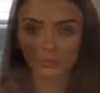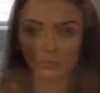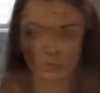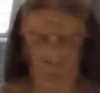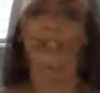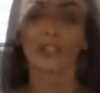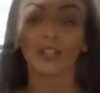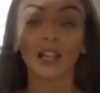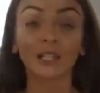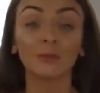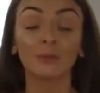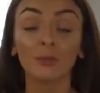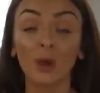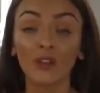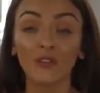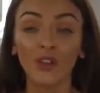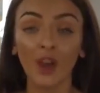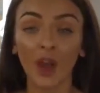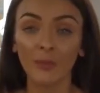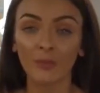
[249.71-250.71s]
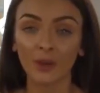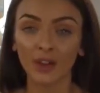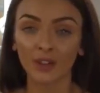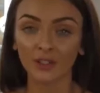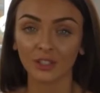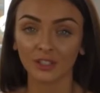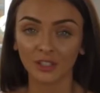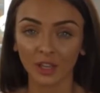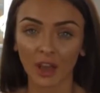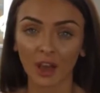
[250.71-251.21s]
So that's both
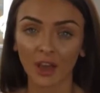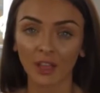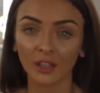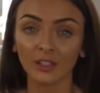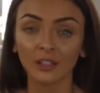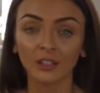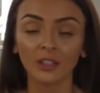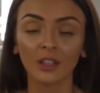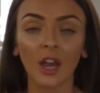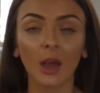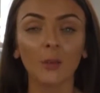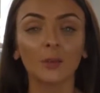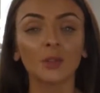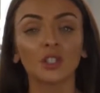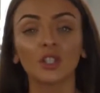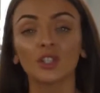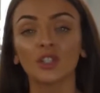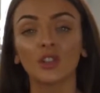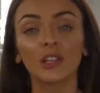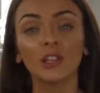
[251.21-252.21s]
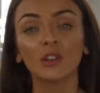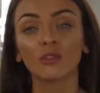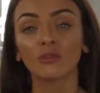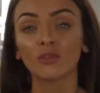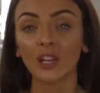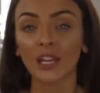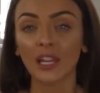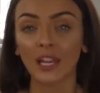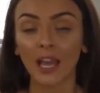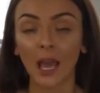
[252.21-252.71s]
eyebrows done. I'm just going to do a little
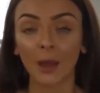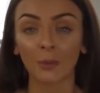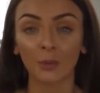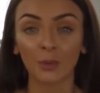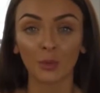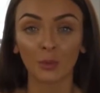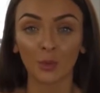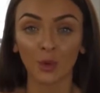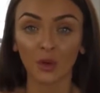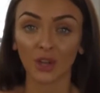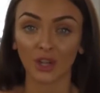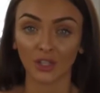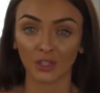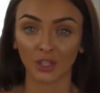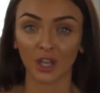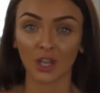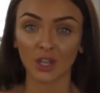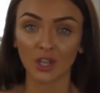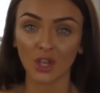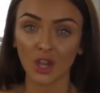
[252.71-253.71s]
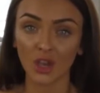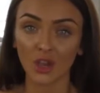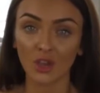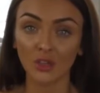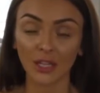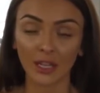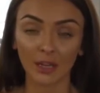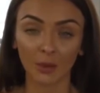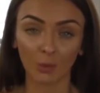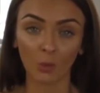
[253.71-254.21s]
recap on the products I
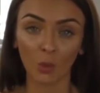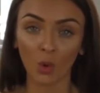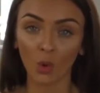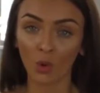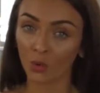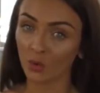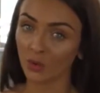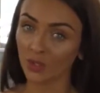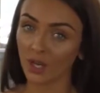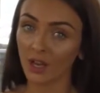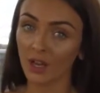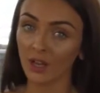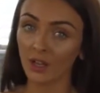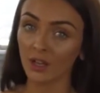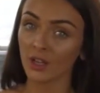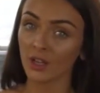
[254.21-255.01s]
use and in what order.